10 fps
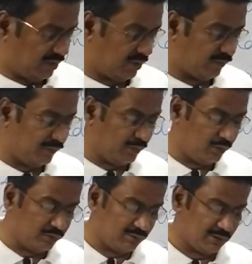it
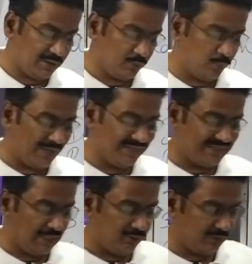flows is
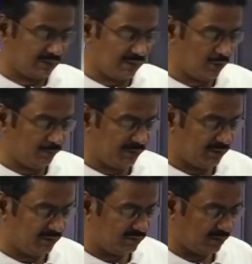1000
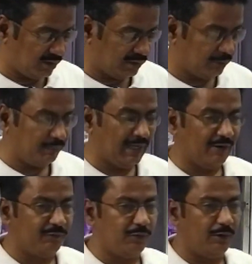kilometers on the
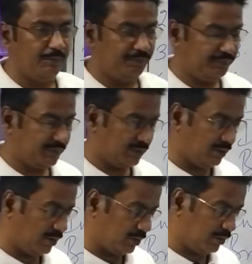platform
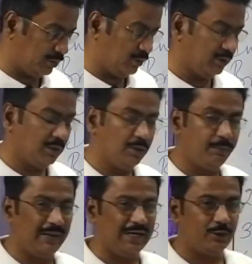or on the
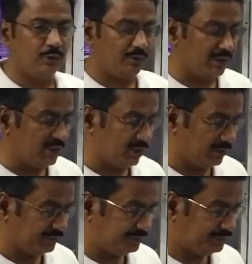plateau
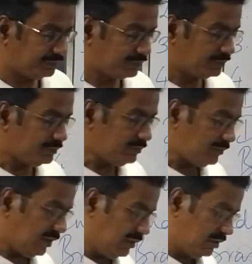region.
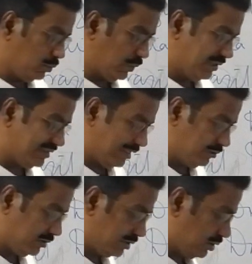It is 1000